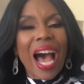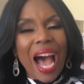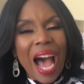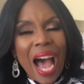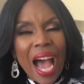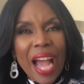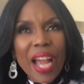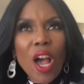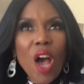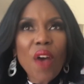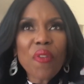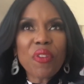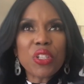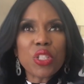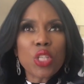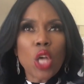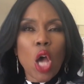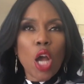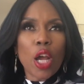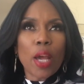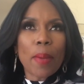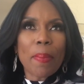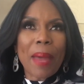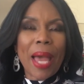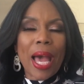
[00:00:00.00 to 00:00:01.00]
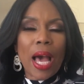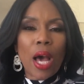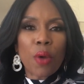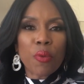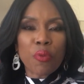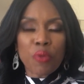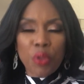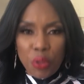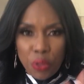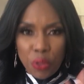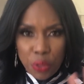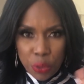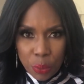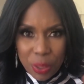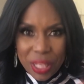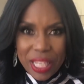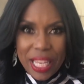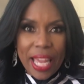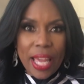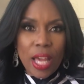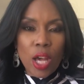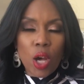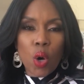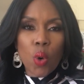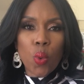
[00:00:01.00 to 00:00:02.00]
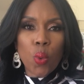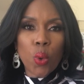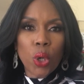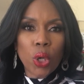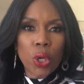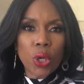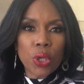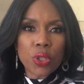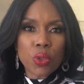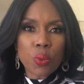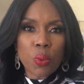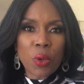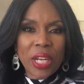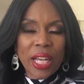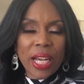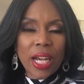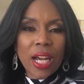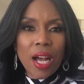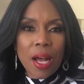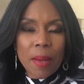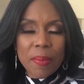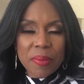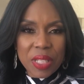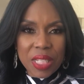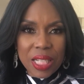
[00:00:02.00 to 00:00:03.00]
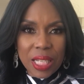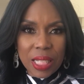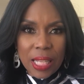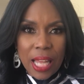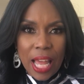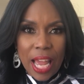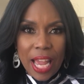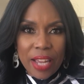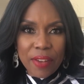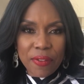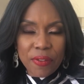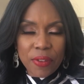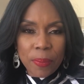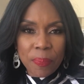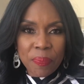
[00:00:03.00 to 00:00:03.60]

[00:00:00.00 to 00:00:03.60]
I often talk about the 3 L words when it comes to life.